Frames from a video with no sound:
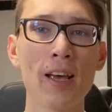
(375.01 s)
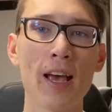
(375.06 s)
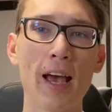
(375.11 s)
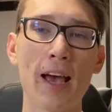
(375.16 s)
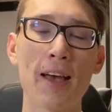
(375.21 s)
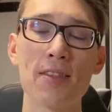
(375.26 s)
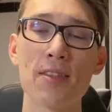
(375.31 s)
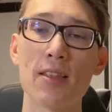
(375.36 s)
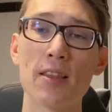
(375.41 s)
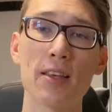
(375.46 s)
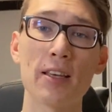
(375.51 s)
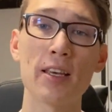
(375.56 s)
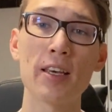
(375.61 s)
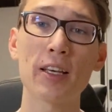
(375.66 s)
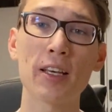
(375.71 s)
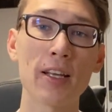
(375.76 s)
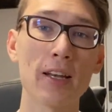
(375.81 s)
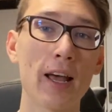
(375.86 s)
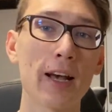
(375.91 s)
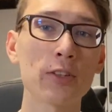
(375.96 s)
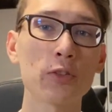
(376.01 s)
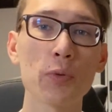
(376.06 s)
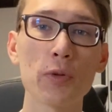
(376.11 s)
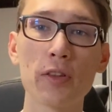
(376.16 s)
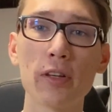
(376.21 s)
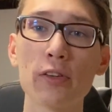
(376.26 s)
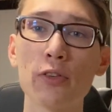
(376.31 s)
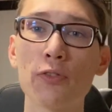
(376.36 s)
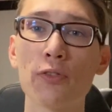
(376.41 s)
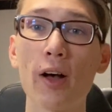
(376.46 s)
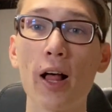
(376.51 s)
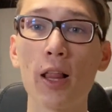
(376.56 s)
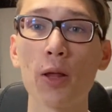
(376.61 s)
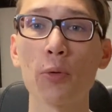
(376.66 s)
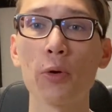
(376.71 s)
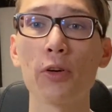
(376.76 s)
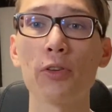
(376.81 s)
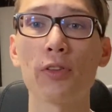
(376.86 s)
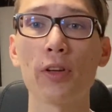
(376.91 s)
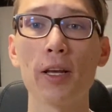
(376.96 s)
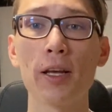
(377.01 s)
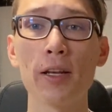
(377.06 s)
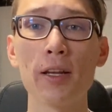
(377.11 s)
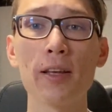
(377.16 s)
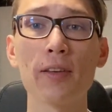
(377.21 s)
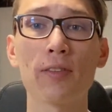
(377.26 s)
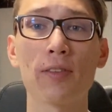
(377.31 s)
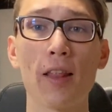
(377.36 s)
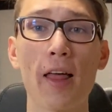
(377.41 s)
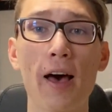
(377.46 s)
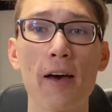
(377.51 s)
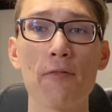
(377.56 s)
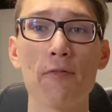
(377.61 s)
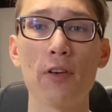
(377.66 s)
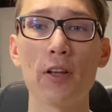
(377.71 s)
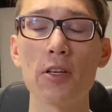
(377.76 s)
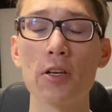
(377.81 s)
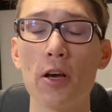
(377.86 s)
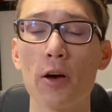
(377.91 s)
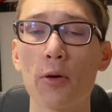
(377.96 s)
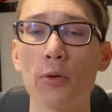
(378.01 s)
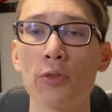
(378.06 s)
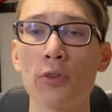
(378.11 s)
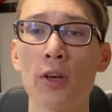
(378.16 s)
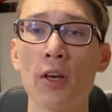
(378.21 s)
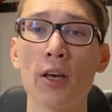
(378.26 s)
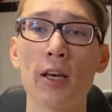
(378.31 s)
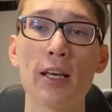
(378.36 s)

and he connects with his followers in his live videos.